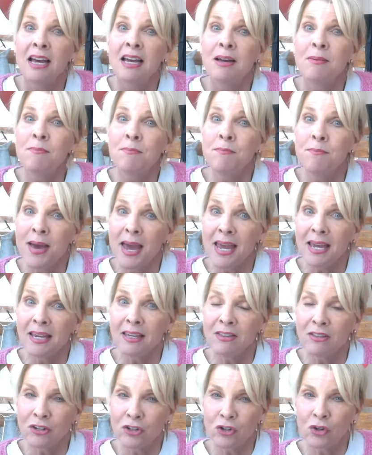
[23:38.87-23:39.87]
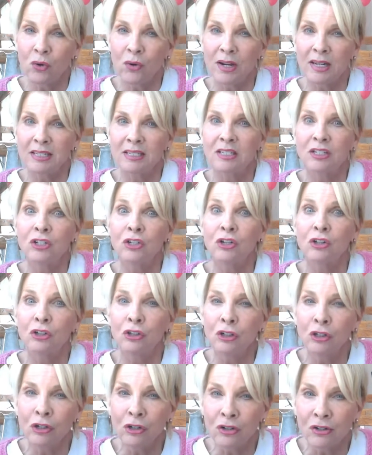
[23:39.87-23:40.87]
Make the choice to
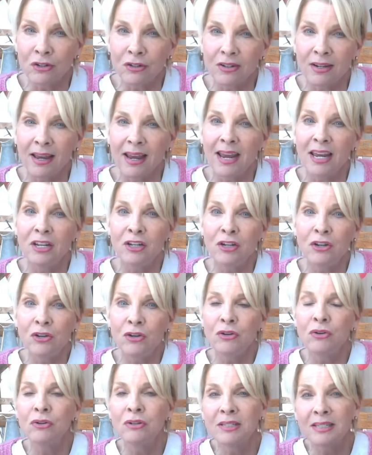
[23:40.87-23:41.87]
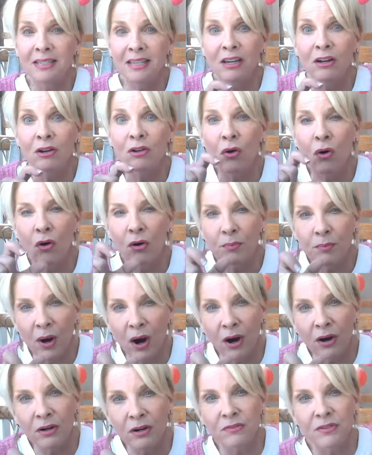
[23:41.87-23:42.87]
learn a new skill or
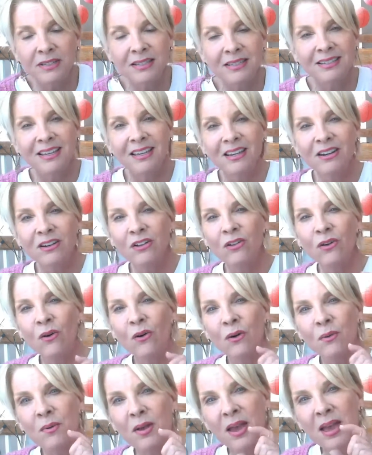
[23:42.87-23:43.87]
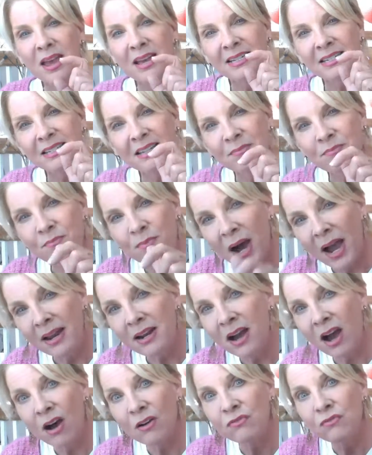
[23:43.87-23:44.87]
part of a skill, or bite
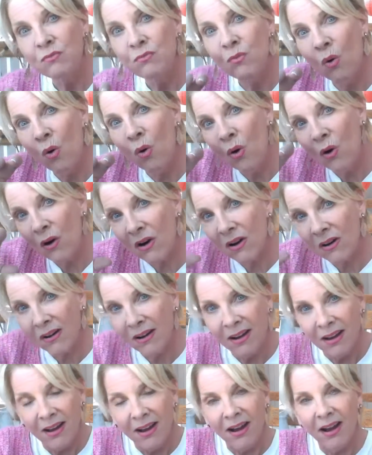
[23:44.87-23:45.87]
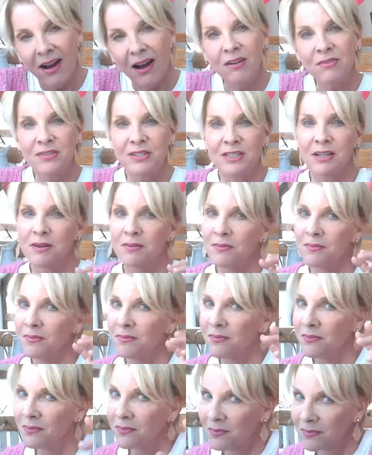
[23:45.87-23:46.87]
off more of some
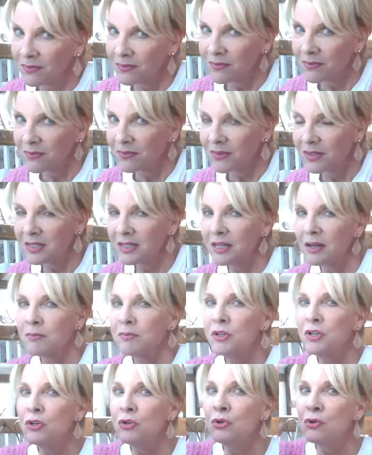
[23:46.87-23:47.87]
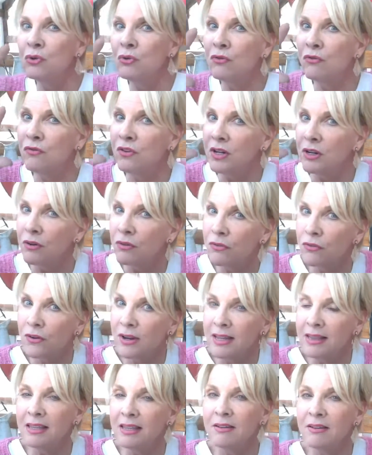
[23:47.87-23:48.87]
new
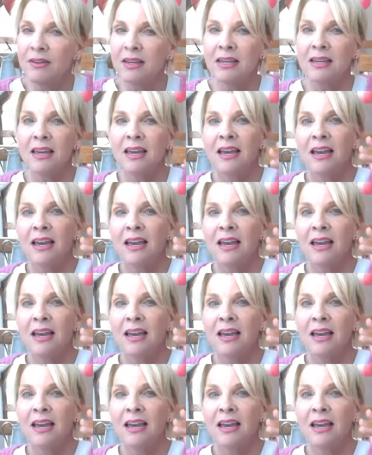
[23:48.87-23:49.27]
fear-free living